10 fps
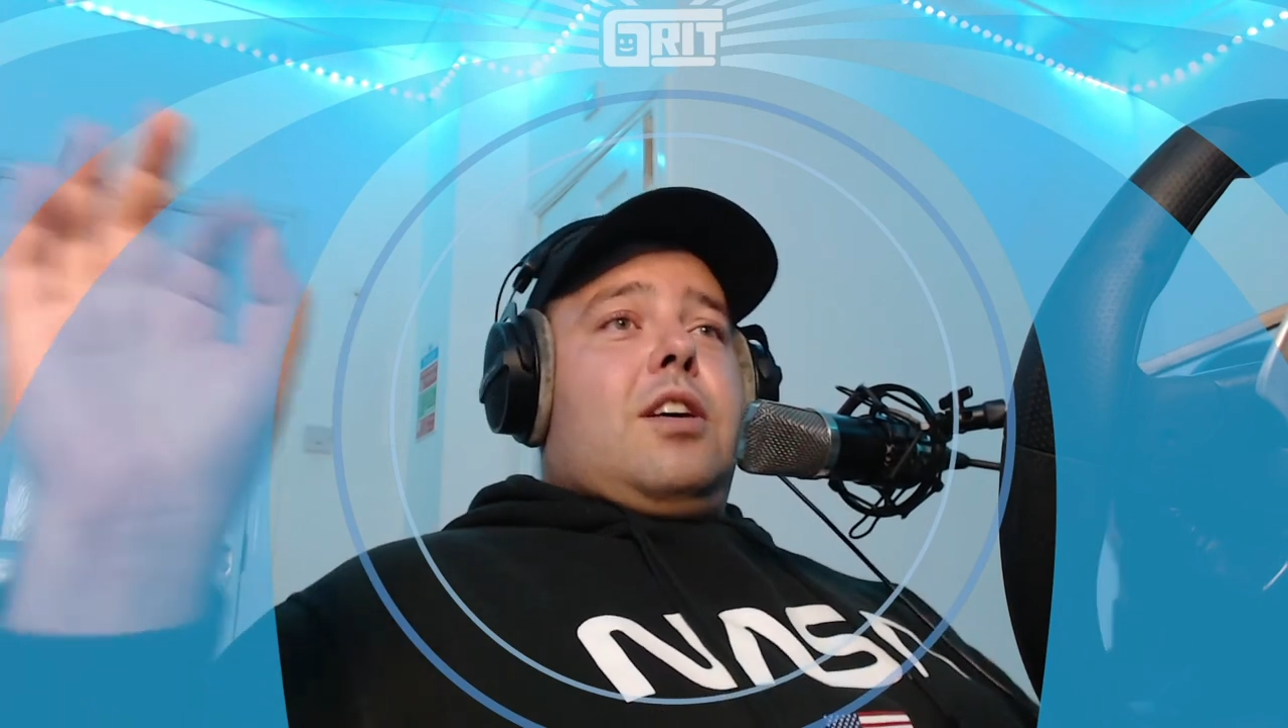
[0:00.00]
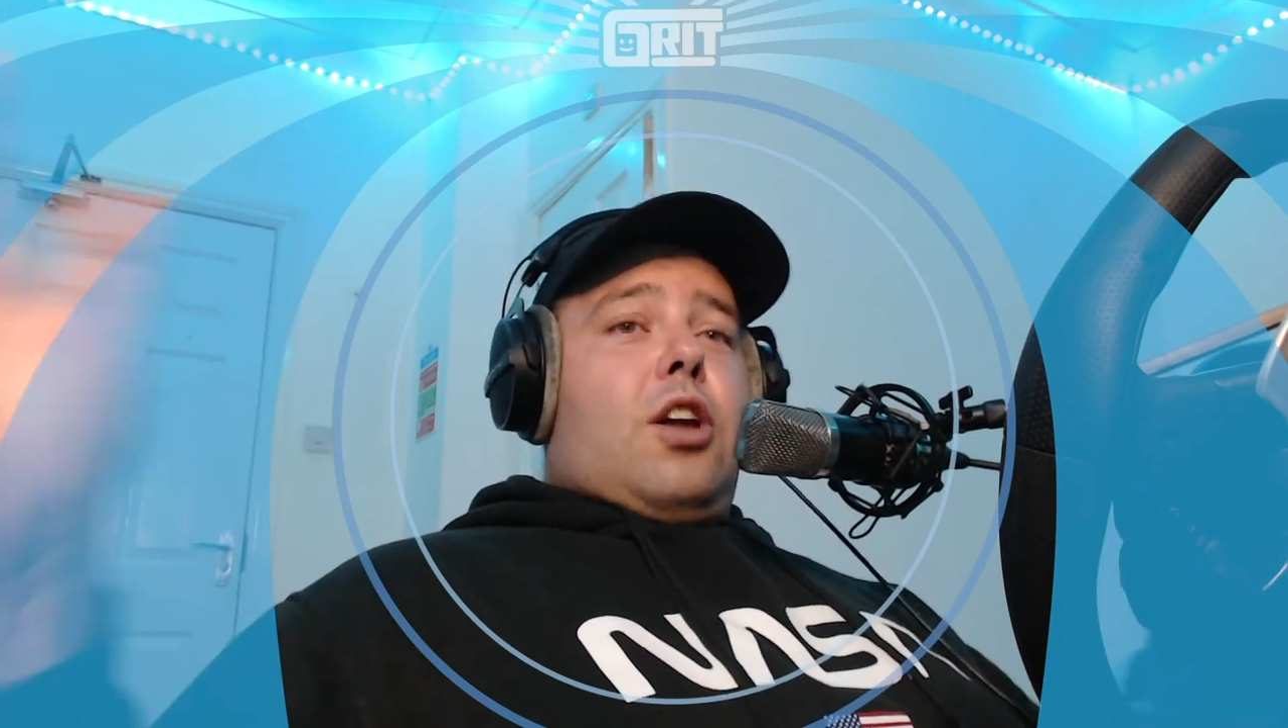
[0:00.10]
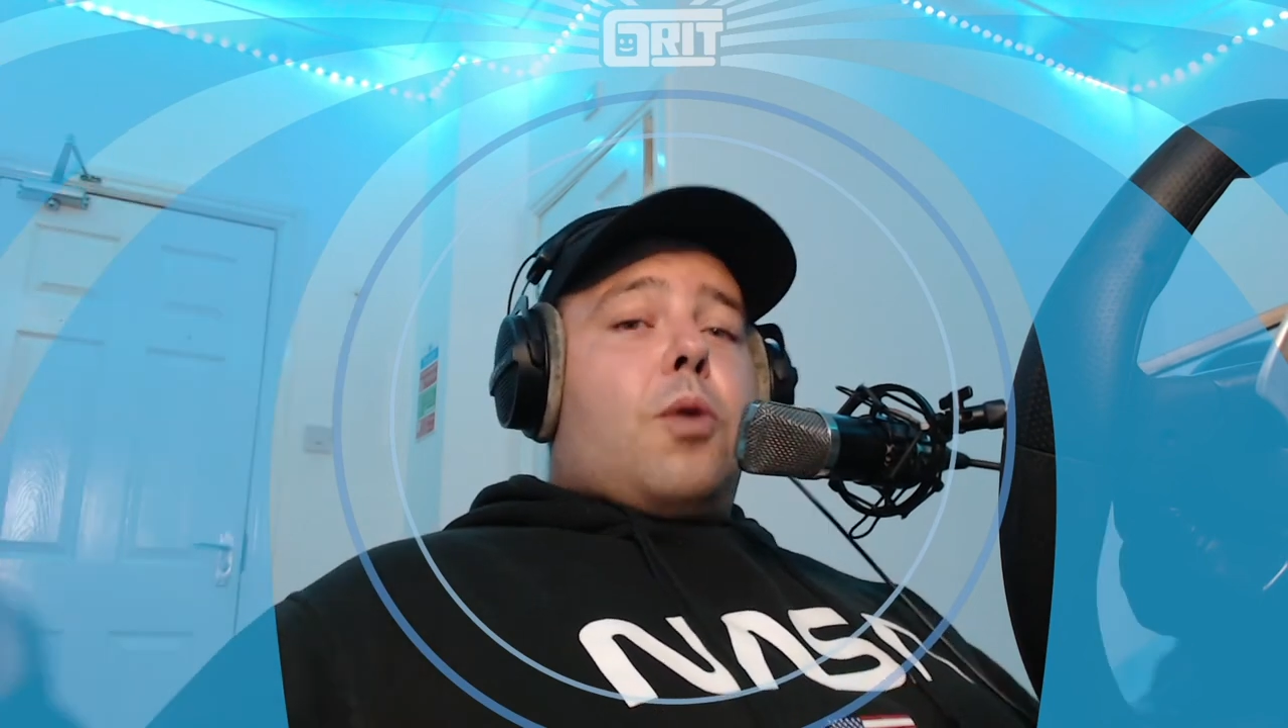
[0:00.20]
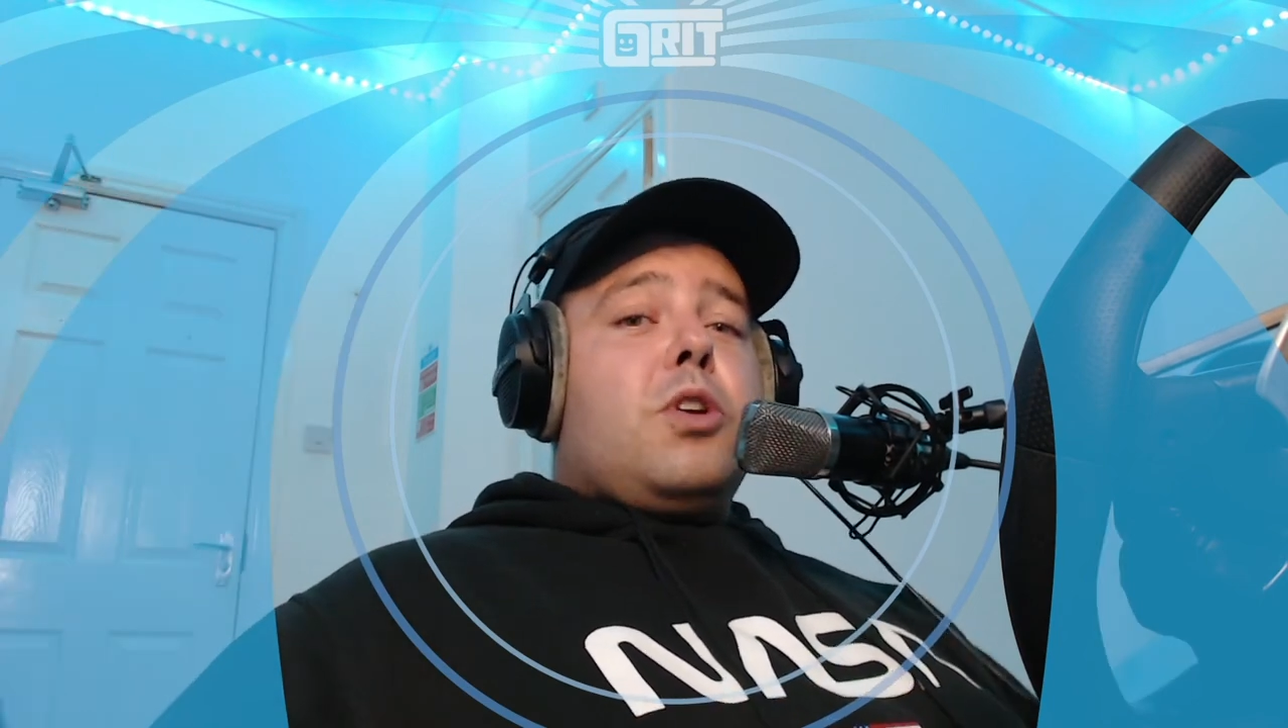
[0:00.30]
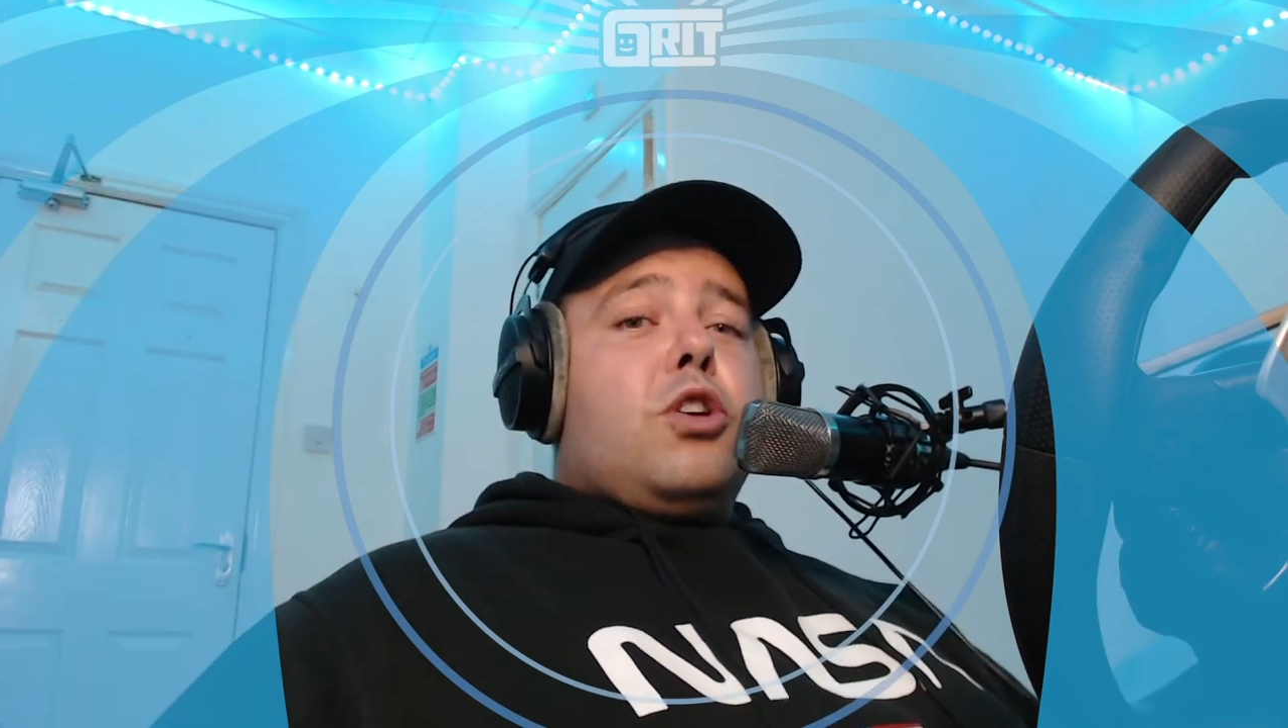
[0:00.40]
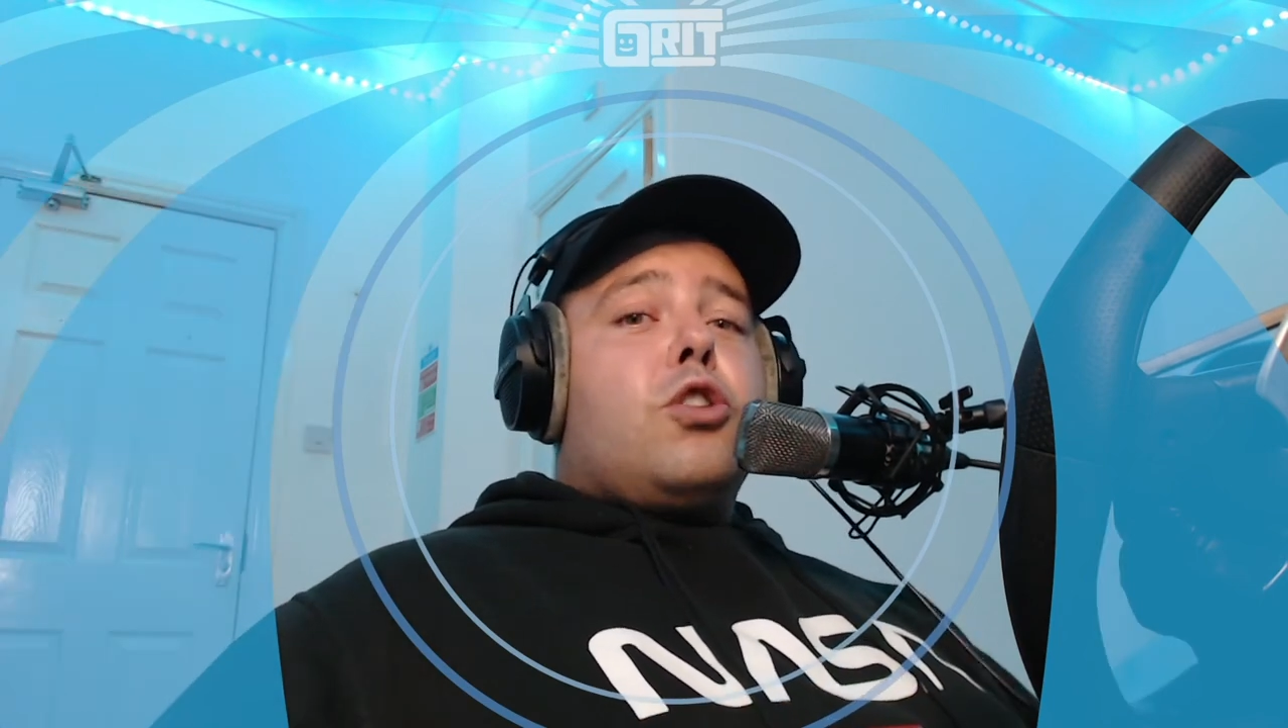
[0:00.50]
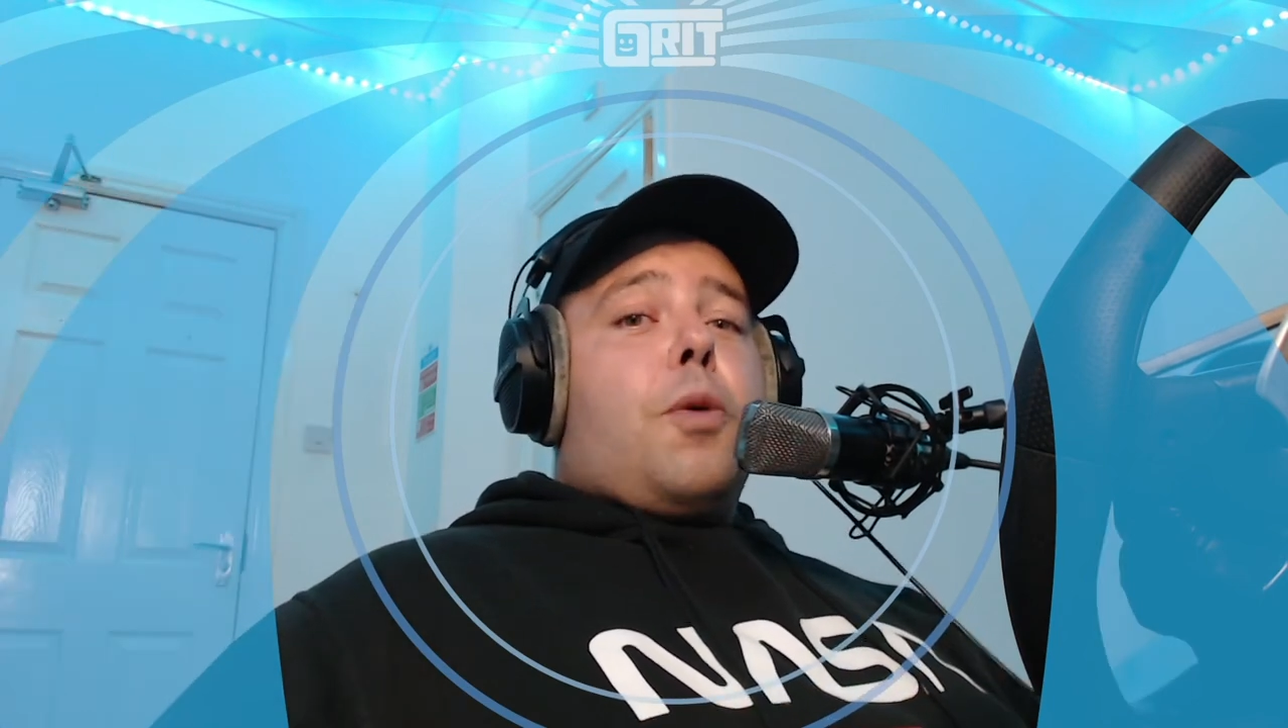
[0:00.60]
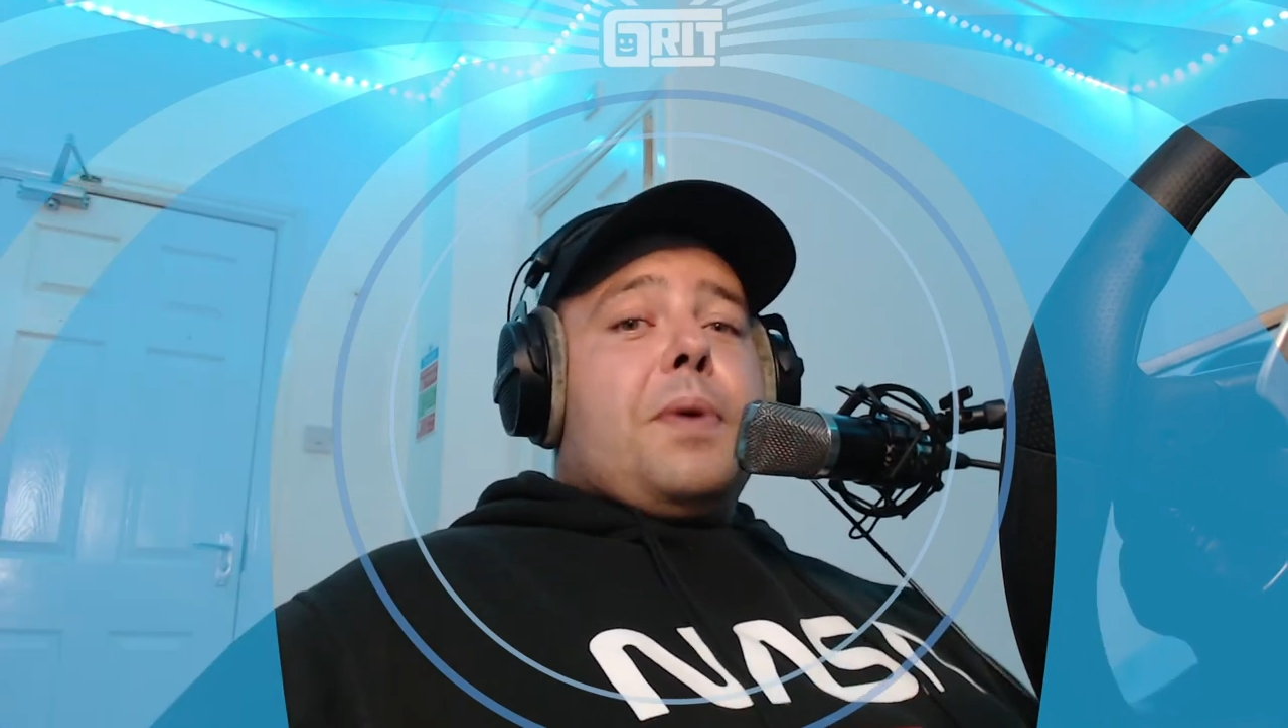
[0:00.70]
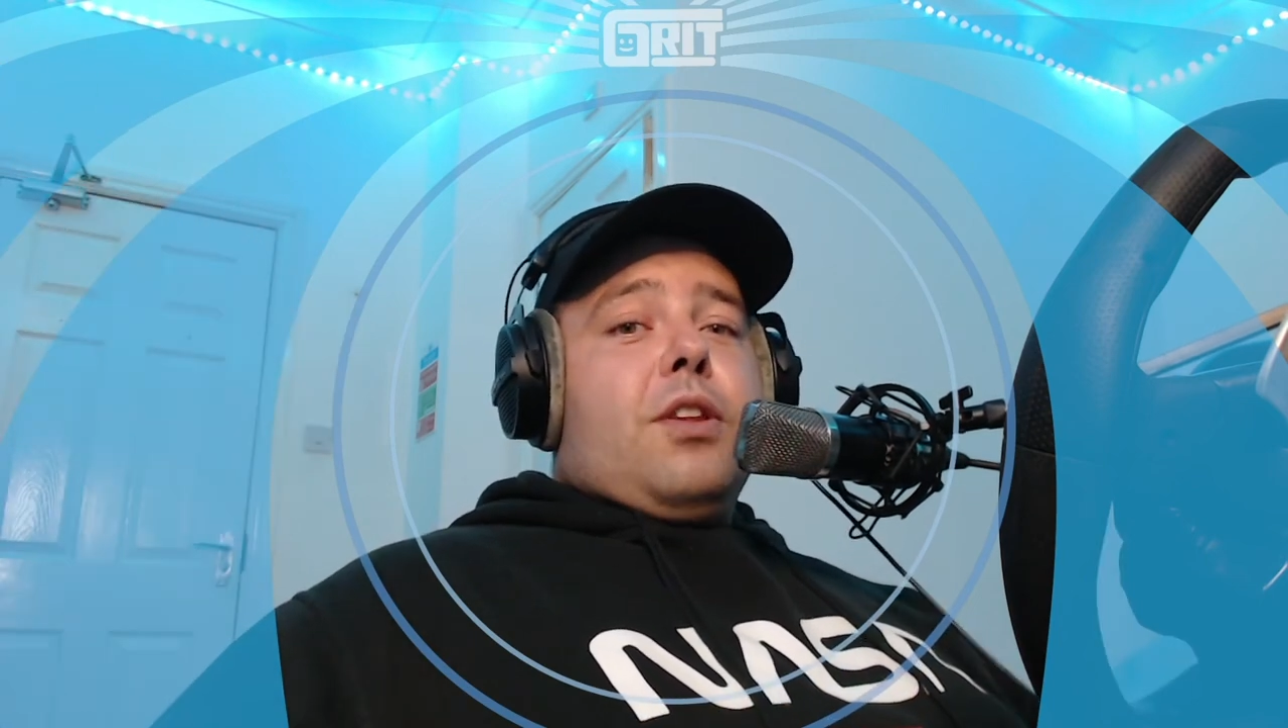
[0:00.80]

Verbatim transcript: And I want you to comment